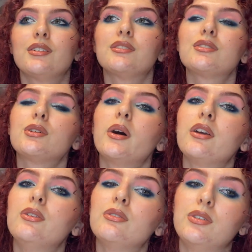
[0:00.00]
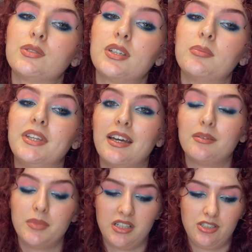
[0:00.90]
So I don't use up that
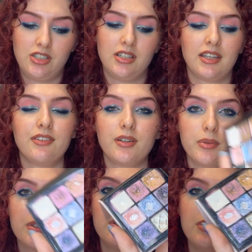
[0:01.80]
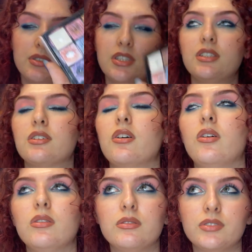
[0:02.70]
much. Like if I were to use these
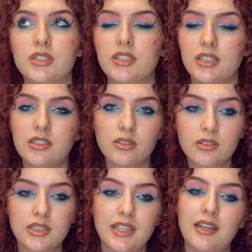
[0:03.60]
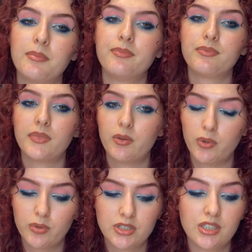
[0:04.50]
all over the lid all the time, we
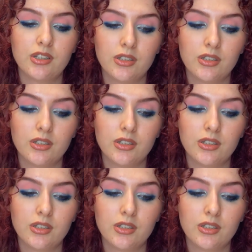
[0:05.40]
would see a